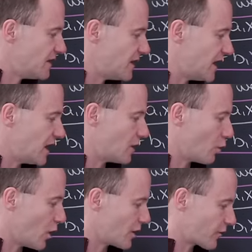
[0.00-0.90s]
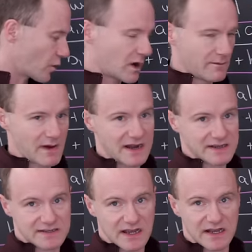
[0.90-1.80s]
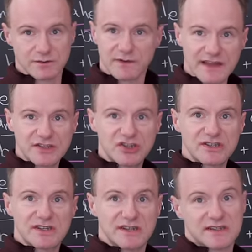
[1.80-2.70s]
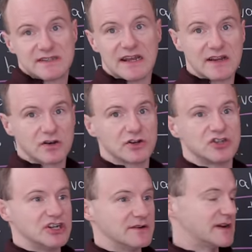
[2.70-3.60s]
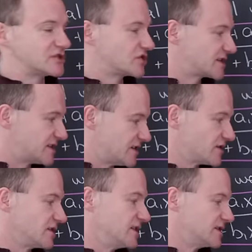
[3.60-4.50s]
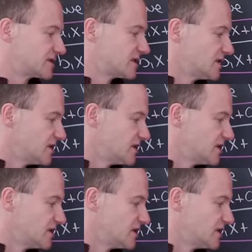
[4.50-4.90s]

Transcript: Then 1 over 1 minus x, well, that's just a standard geometric series.